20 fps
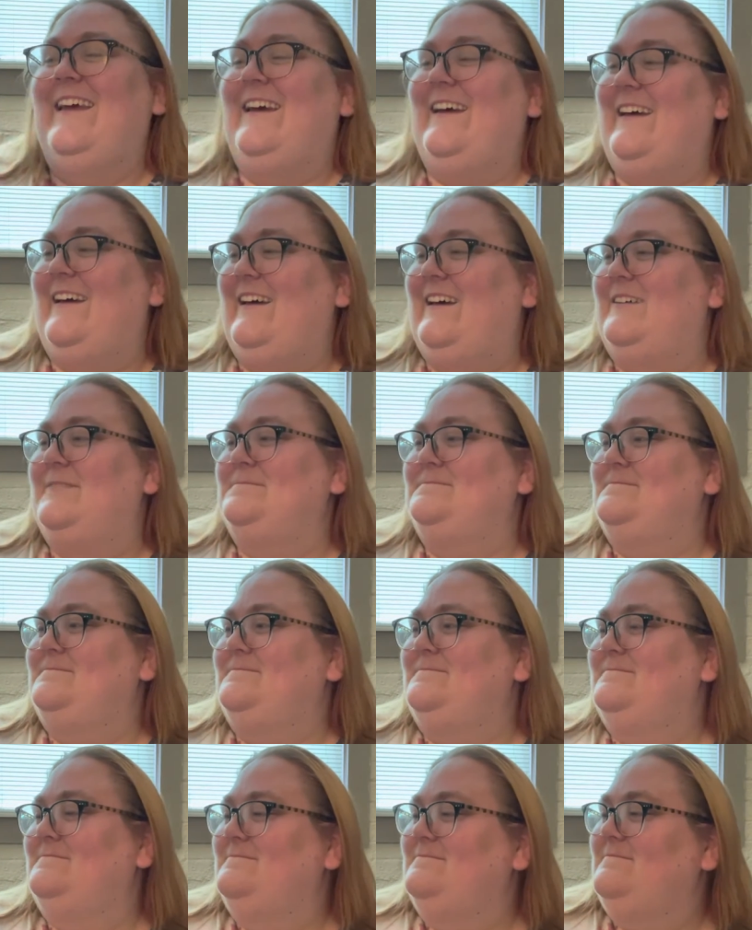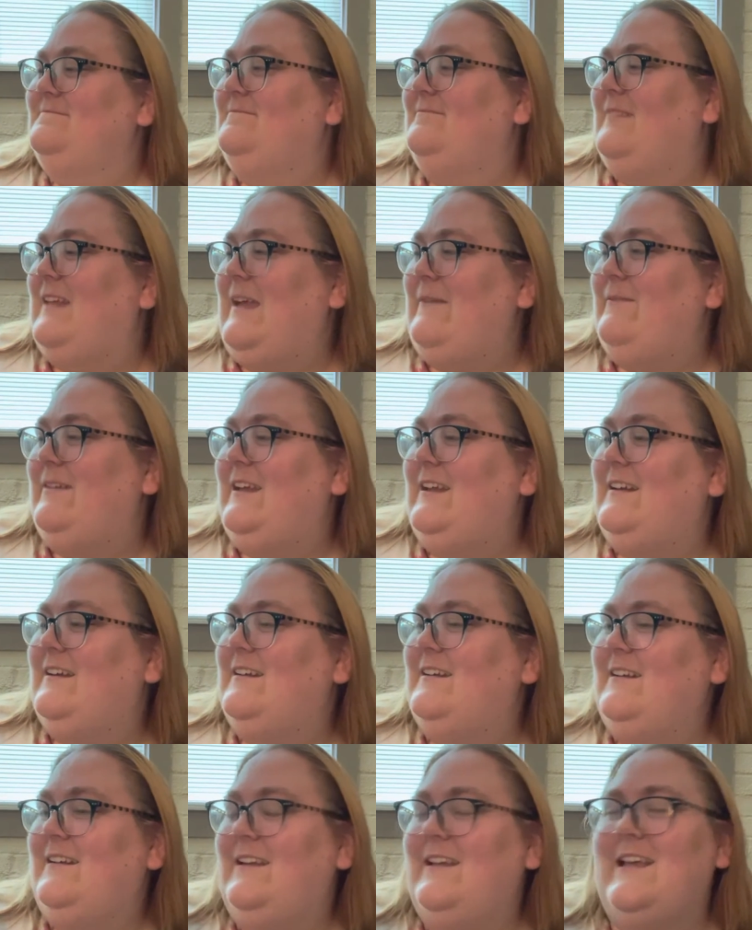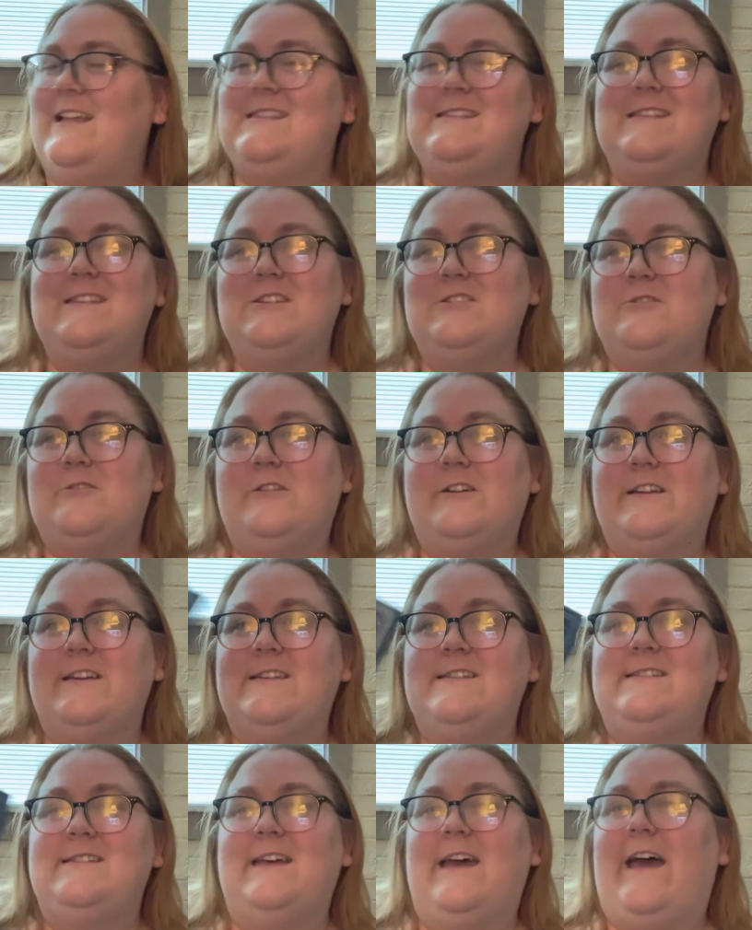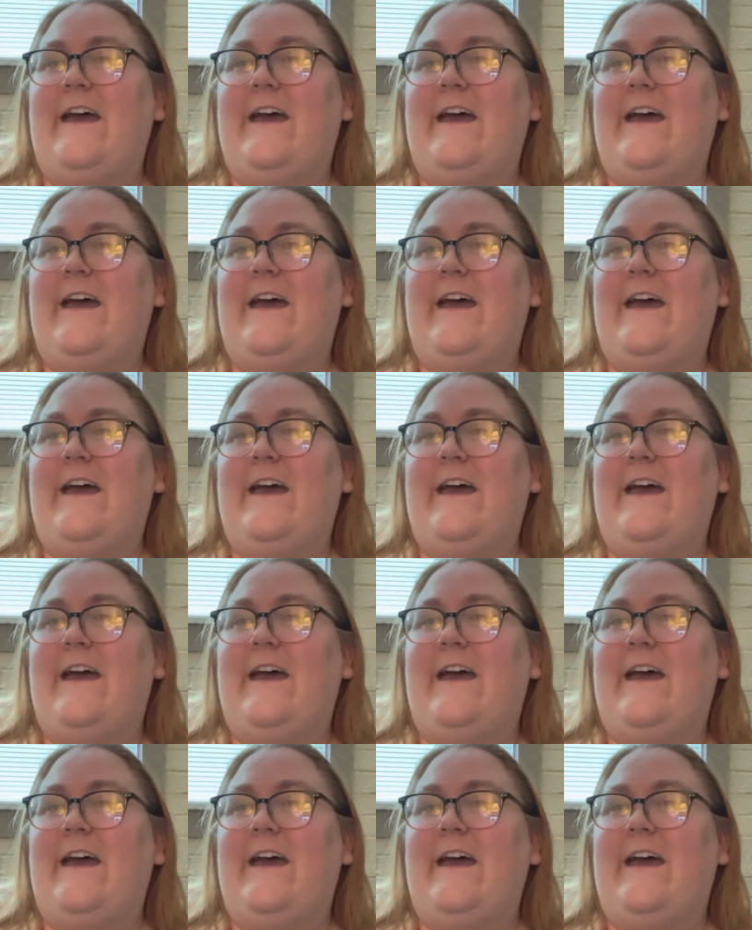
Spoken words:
I mean, it's the shortest.